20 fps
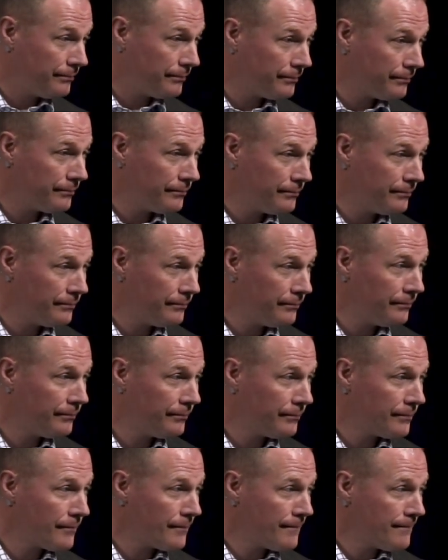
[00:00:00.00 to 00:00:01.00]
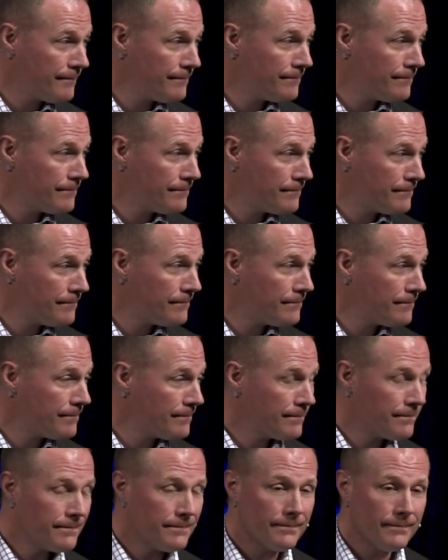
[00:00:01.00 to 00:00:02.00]

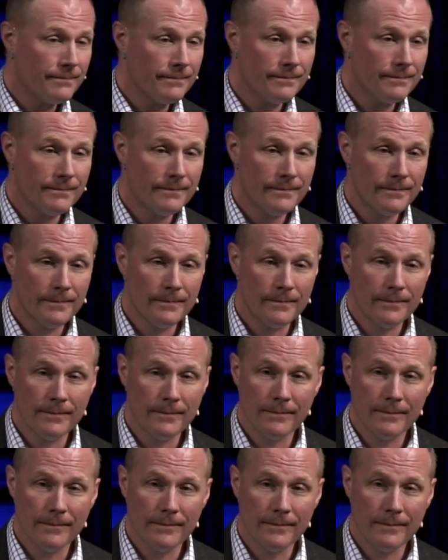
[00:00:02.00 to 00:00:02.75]
[no speech]